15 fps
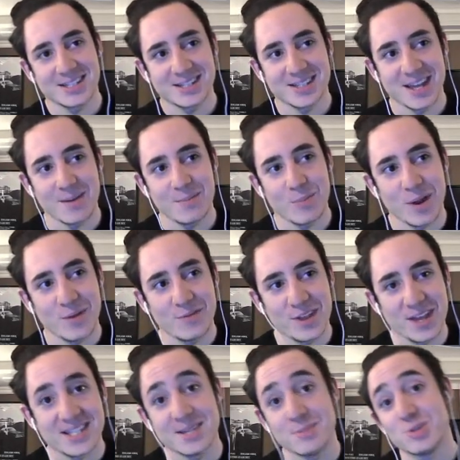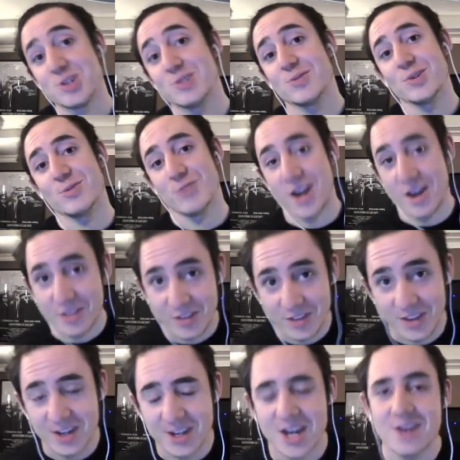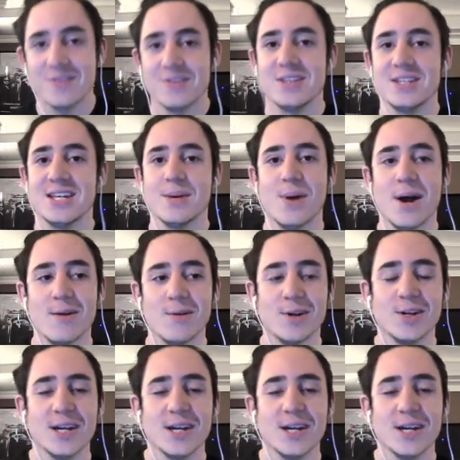They went for the SMG route rather than nerfing the DMR route.